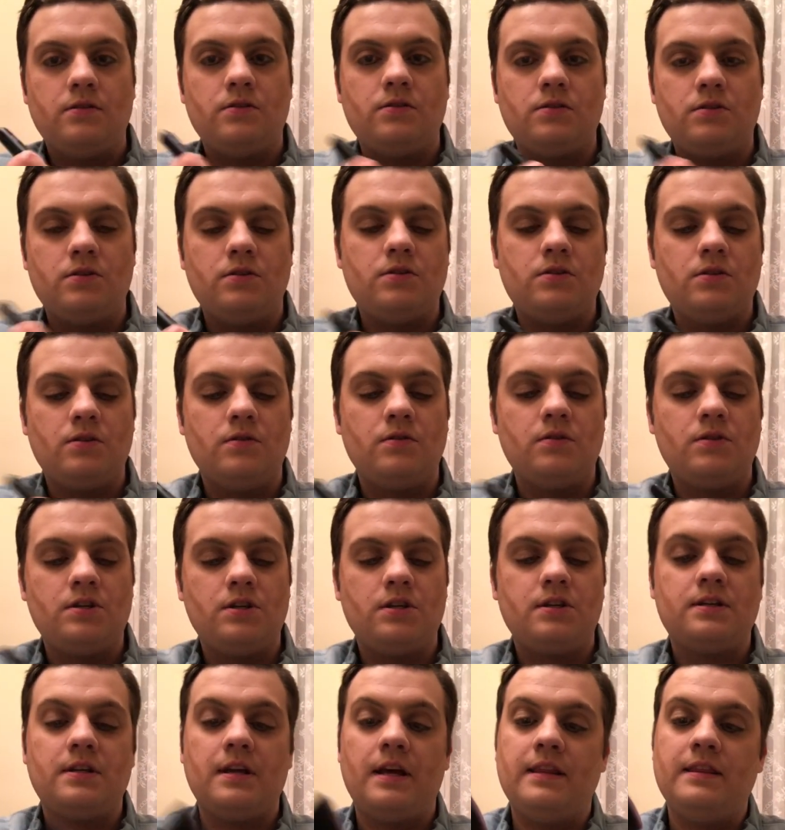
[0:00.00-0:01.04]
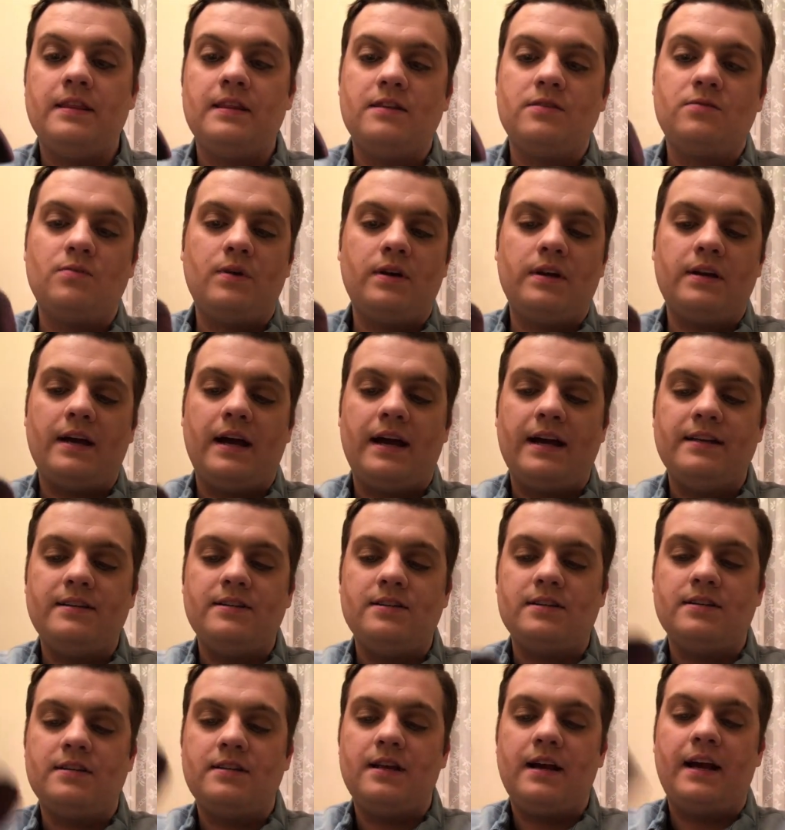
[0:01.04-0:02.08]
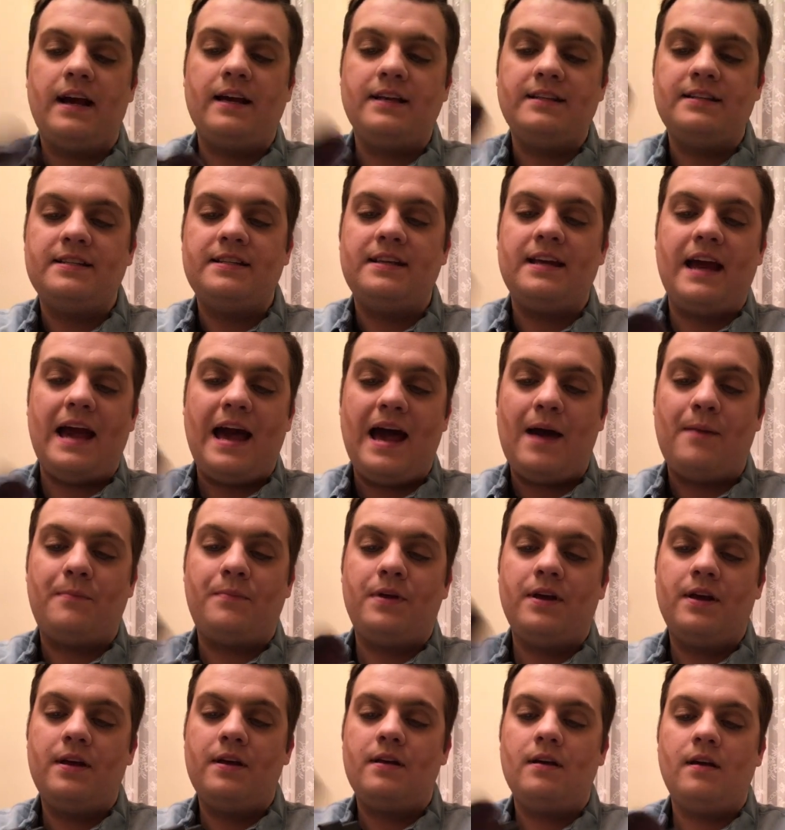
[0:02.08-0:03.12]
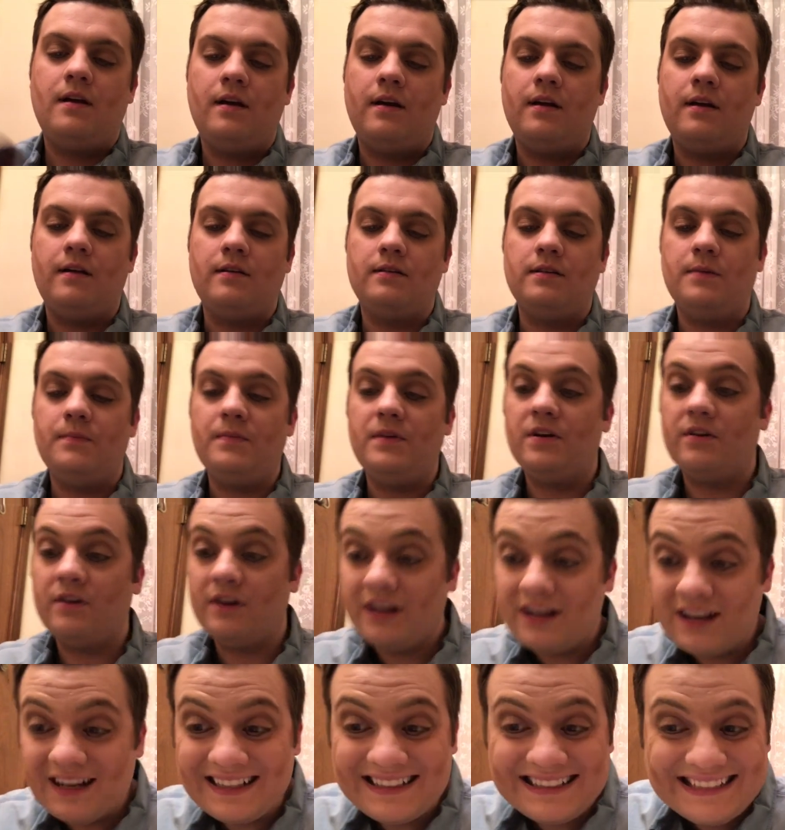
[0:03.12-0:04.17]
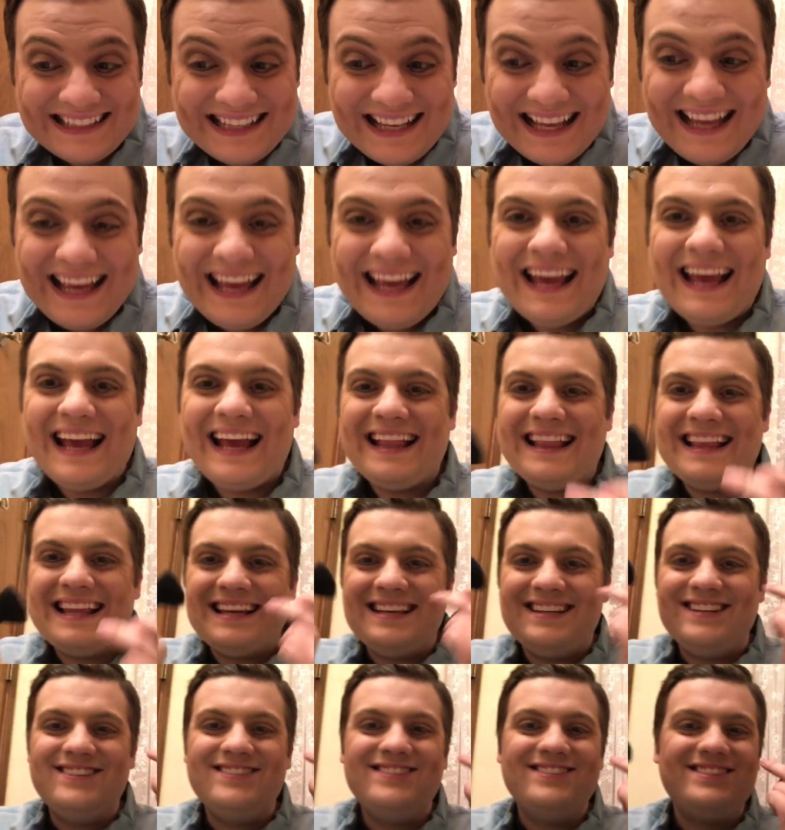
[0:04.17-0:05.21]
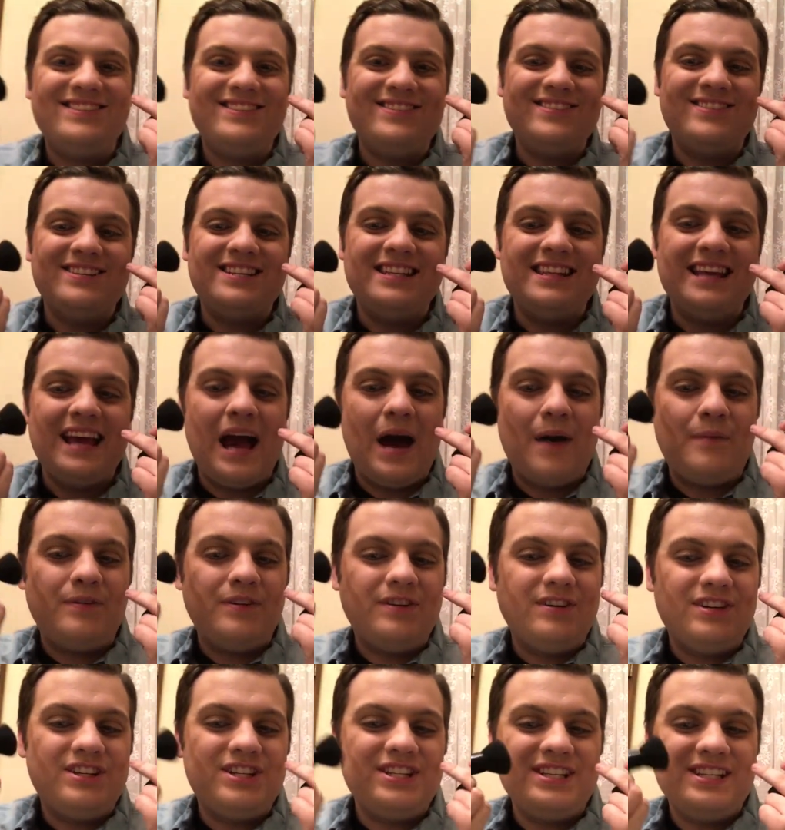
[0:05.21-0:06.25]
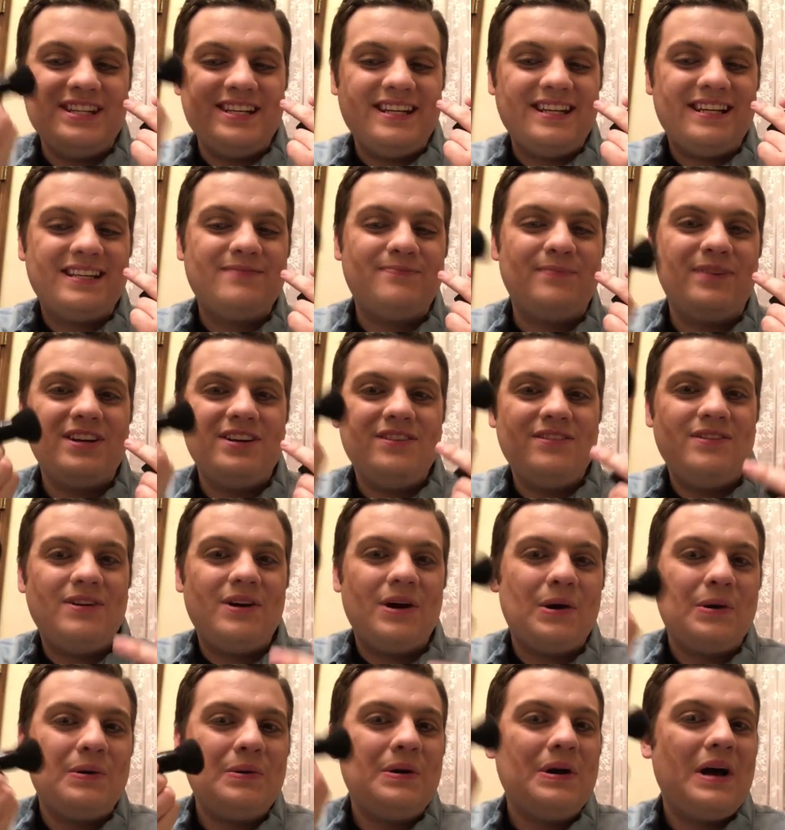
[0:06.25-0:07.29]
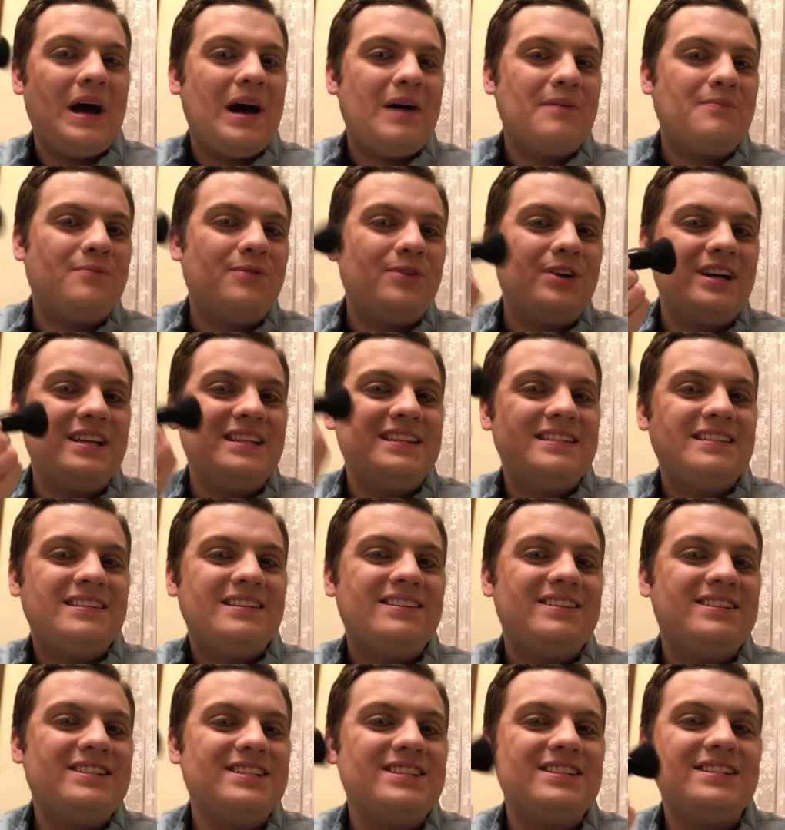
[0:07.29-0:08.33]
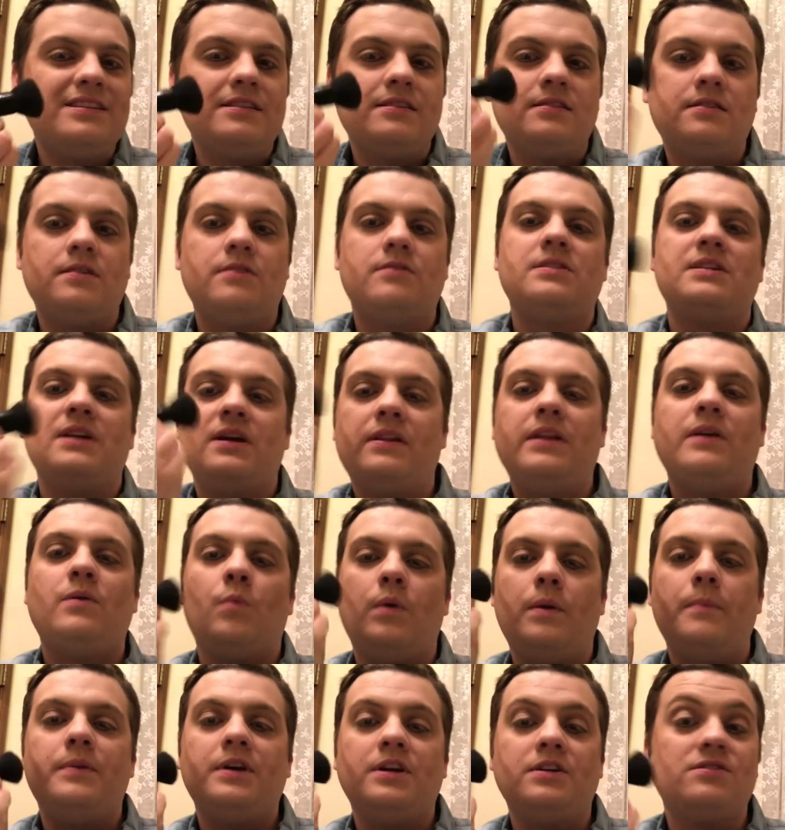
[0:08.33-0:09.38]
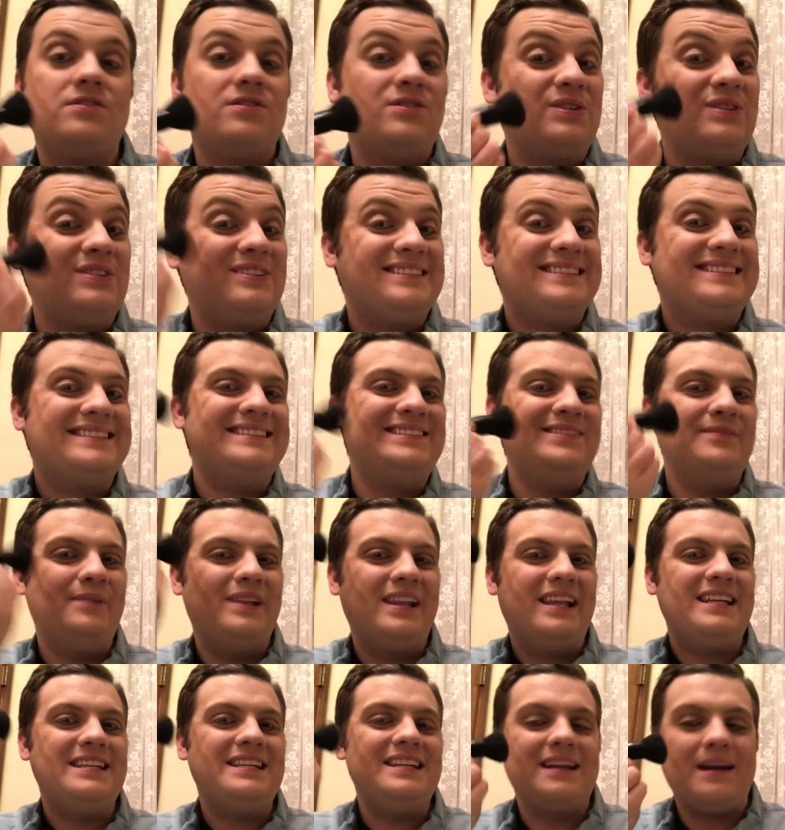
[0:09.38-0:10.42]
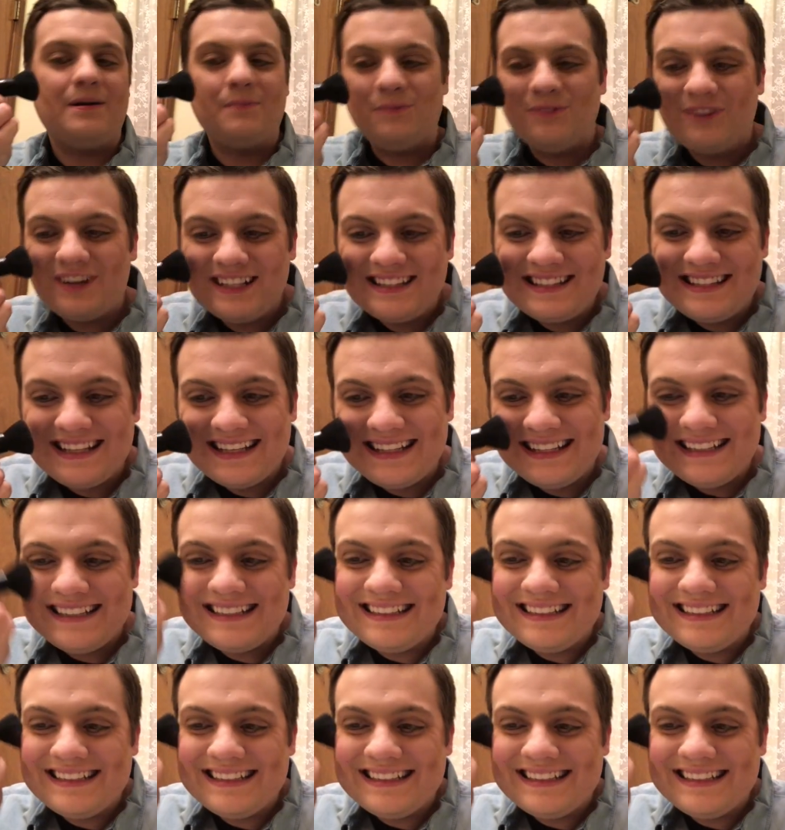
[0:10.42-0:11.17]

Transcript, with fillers: So just, and this one I just, I tap on the mirror here and then you just do it to the apple of your cheeks, but you go upwards. So it's just so it's not like one big circle. You blend it upwards.